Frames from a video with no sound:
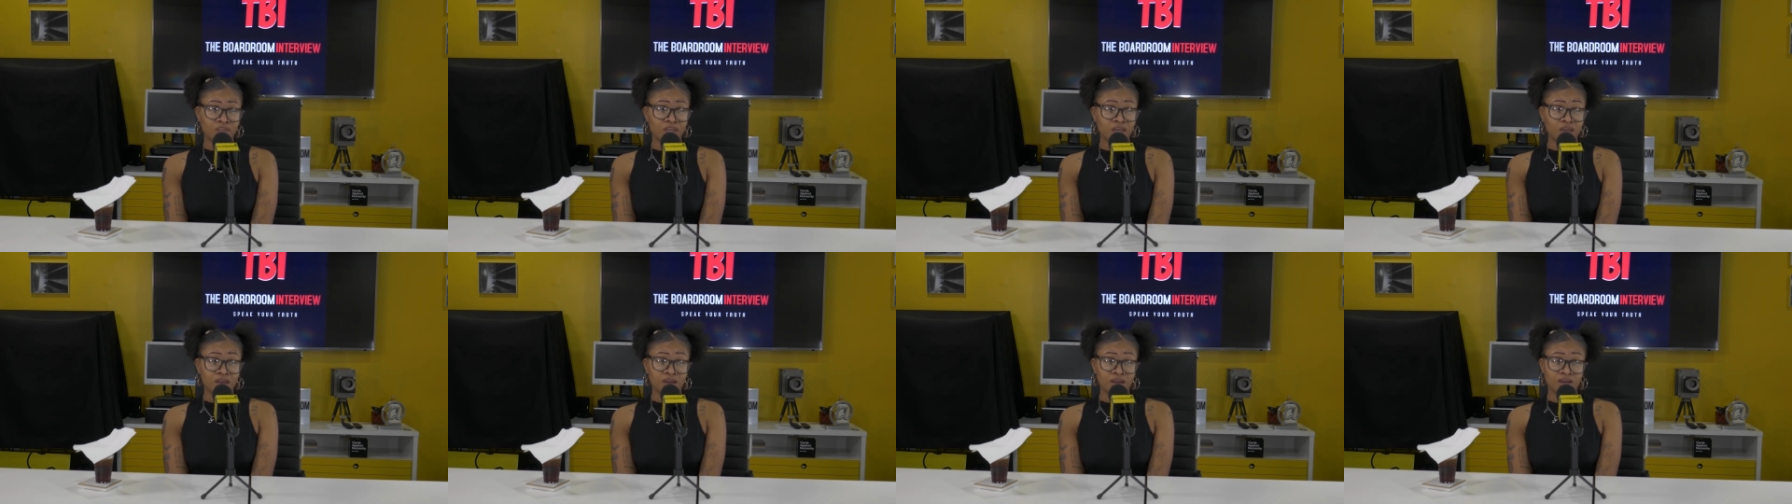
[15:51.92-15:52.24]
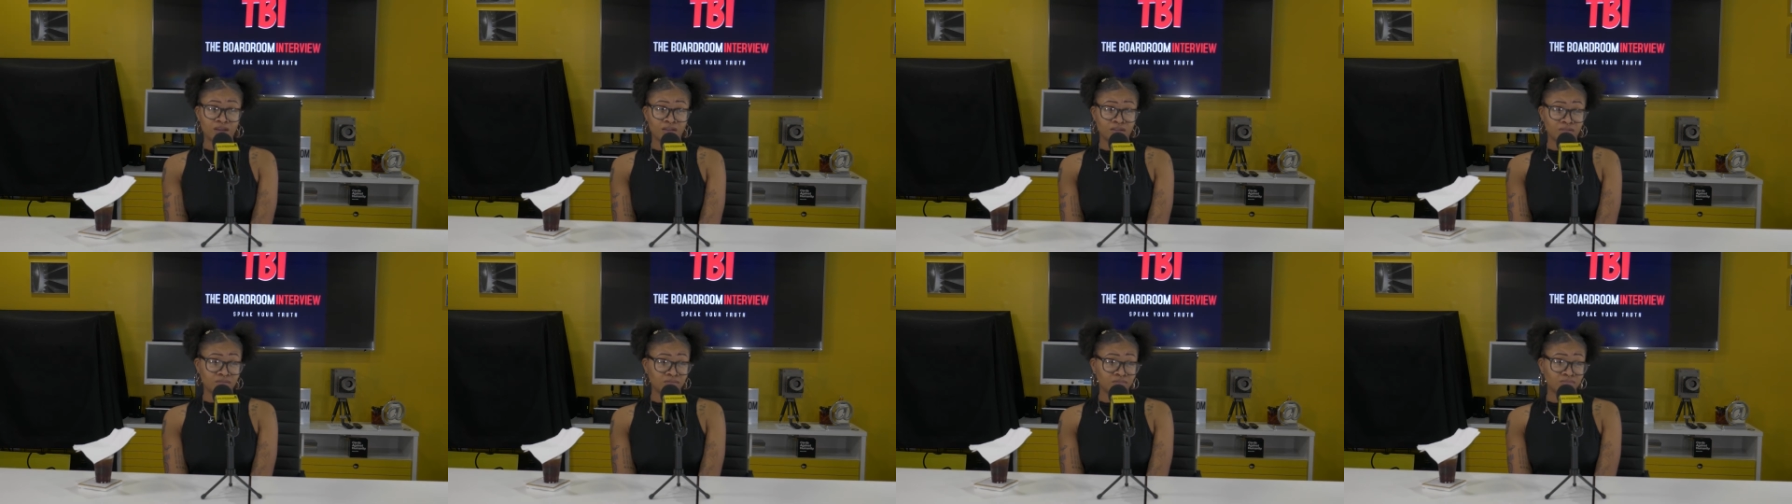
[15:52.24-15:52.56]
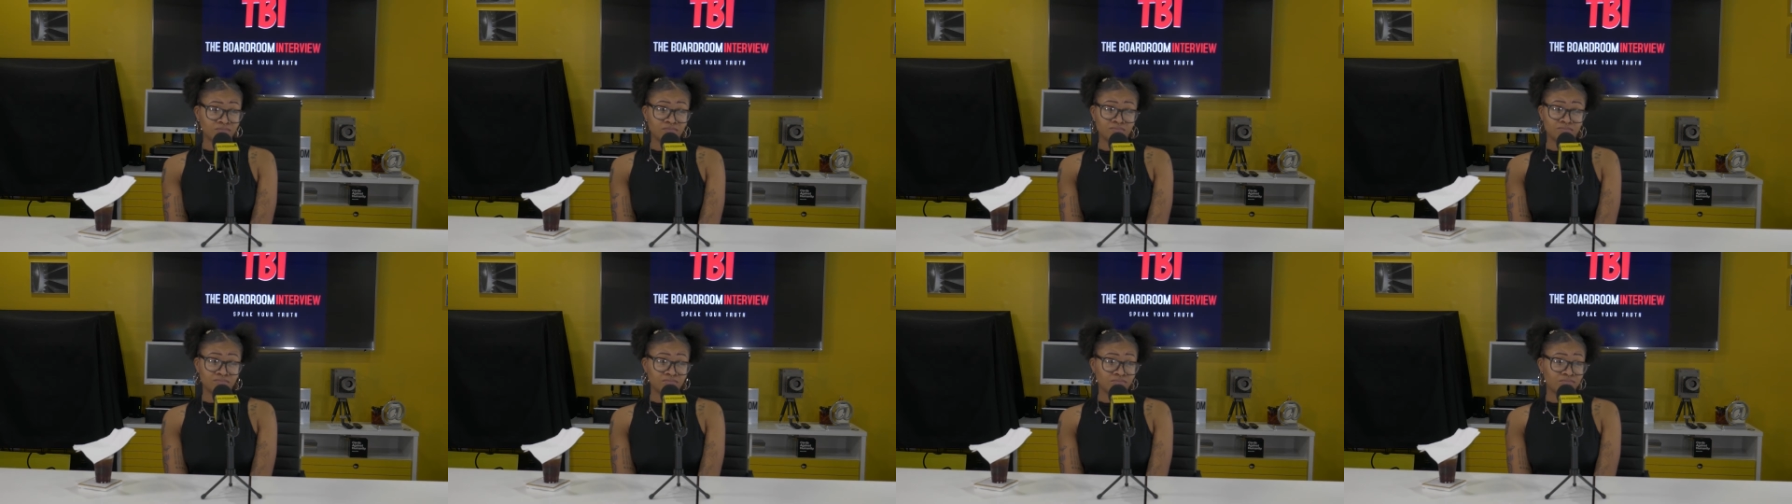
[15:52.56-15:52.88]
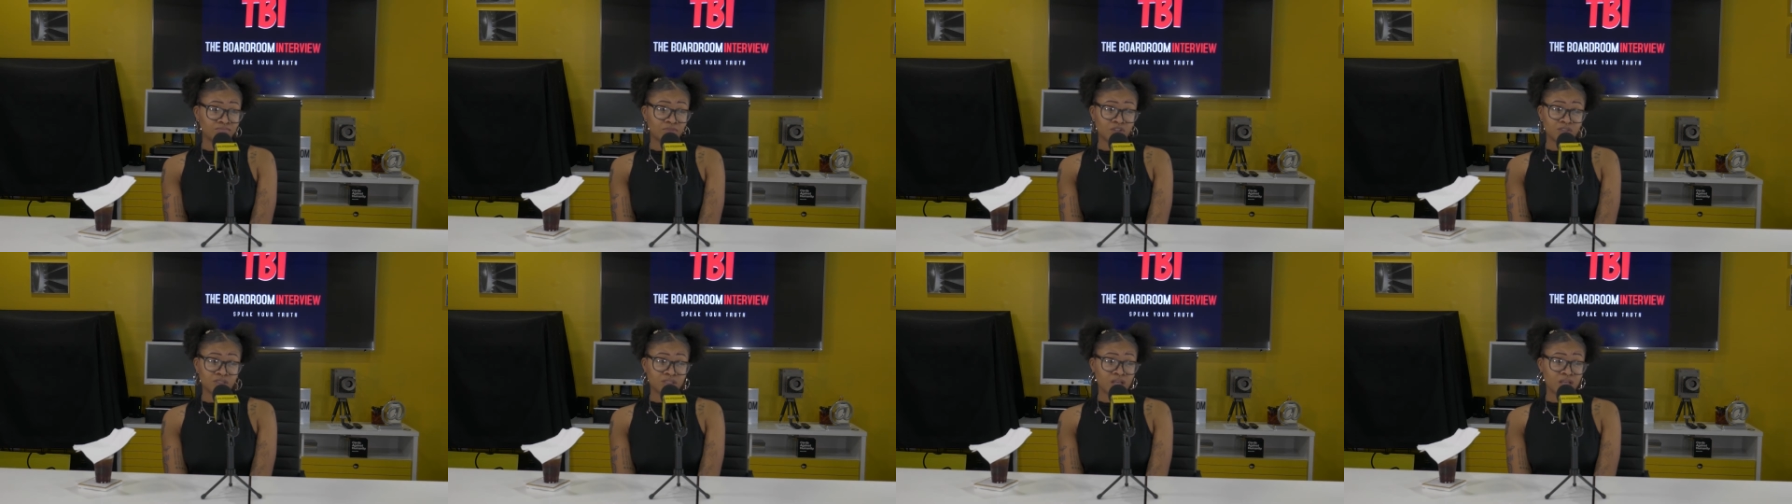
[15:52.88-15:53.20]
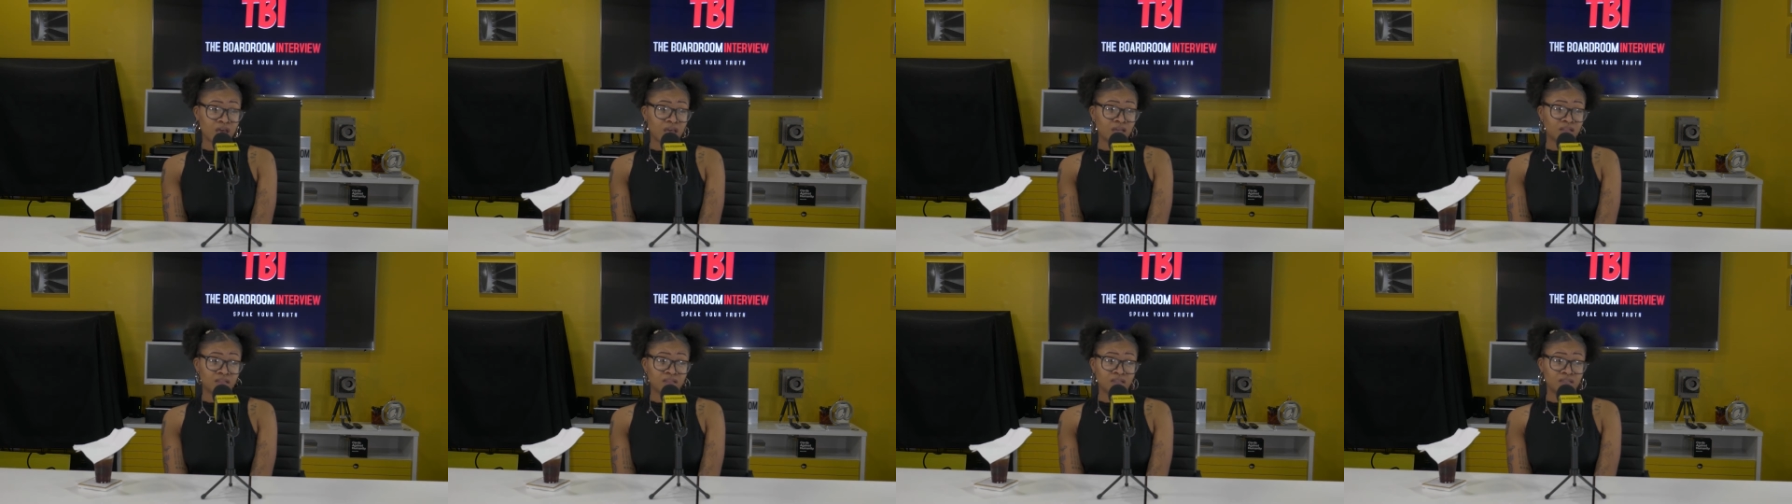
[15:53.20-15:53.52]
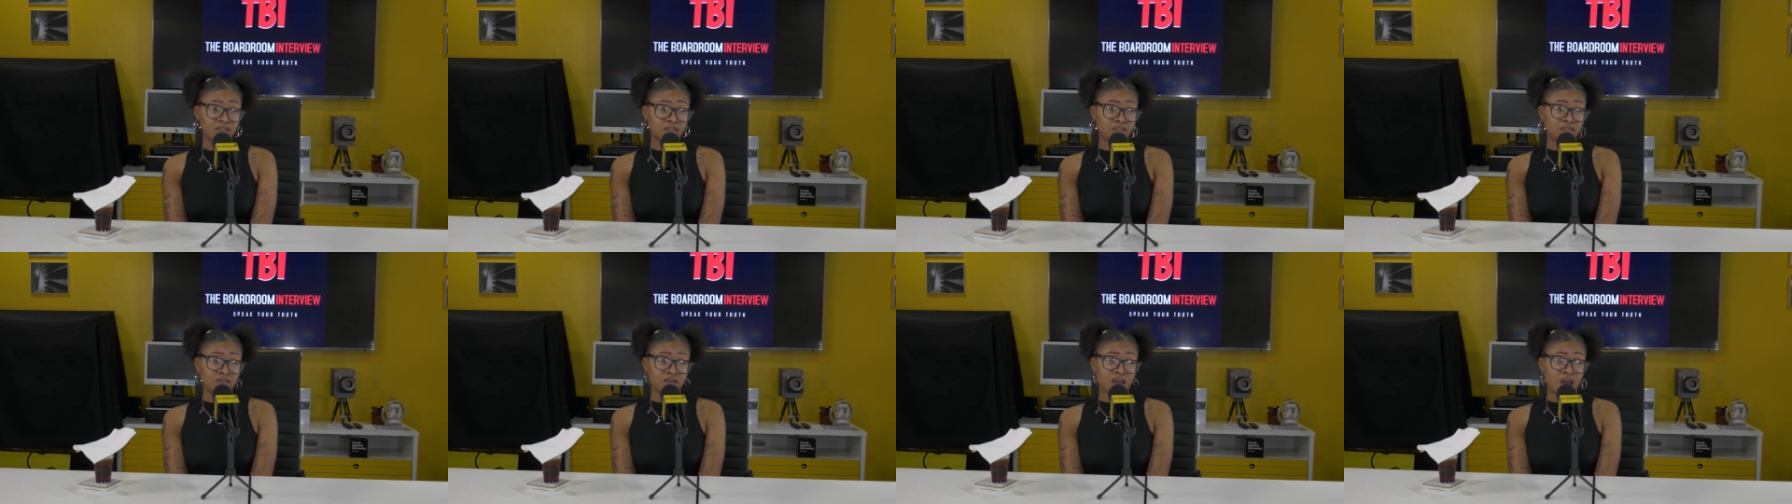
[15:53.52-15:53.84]
Yeah. Most
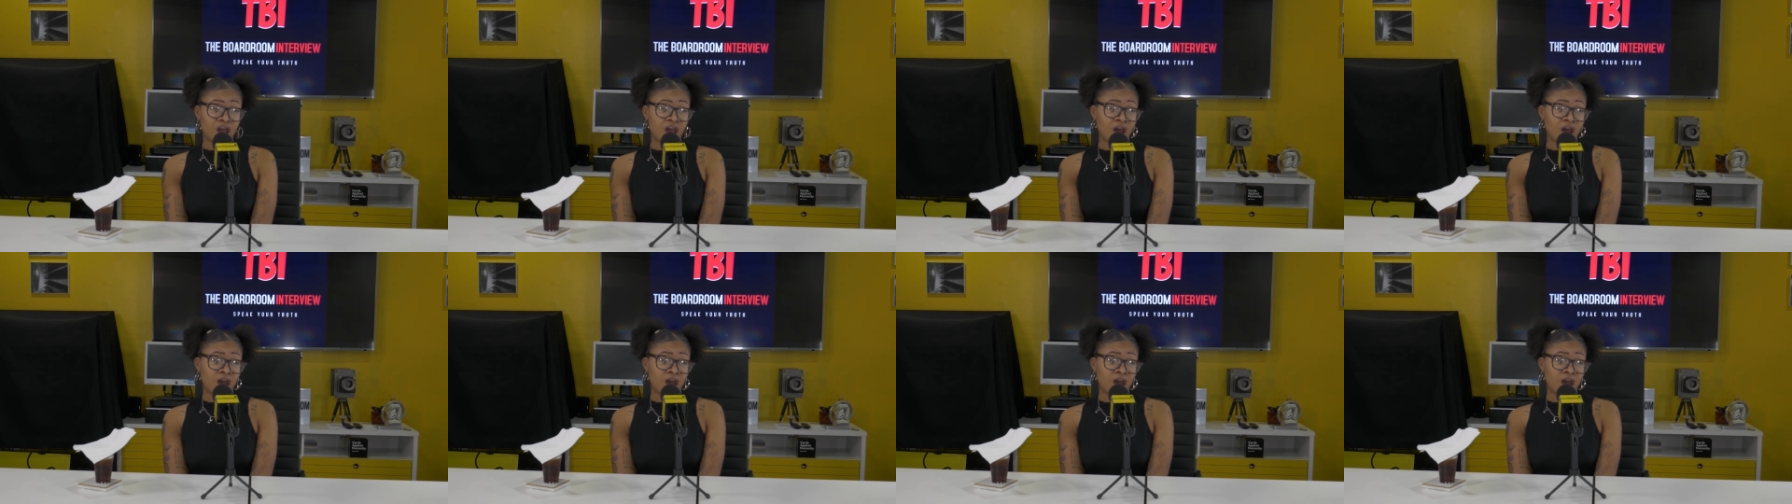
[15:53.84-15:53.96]
likely,